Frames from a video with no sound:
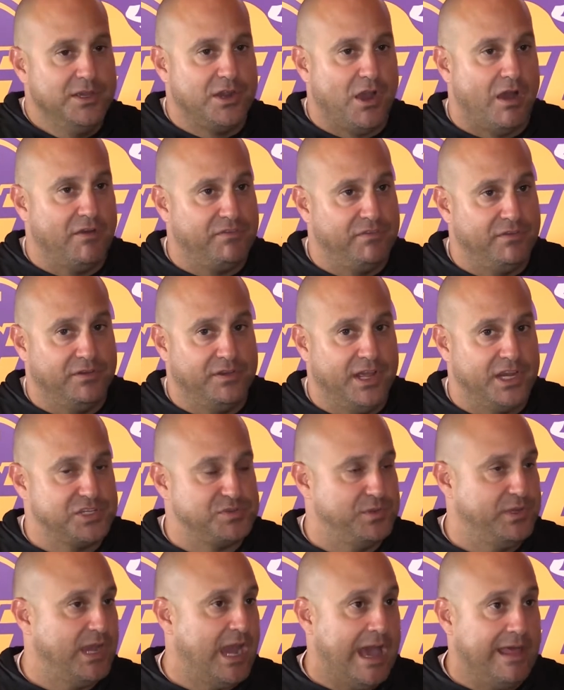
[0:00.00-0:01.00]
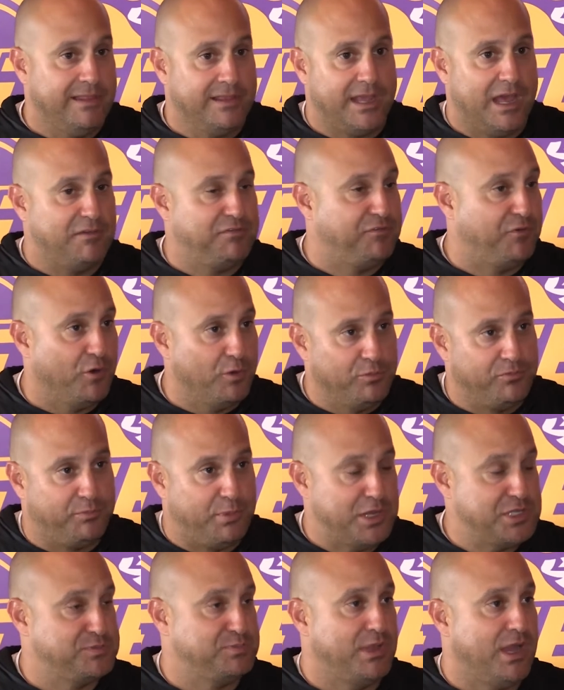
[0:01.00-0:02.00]
Coffeyville next week. Highland got 4
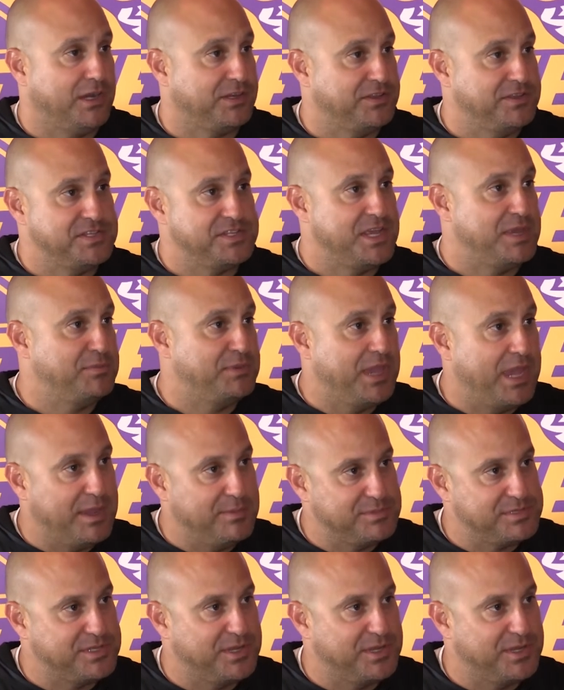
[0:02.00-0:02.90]
punts blocked in the same game.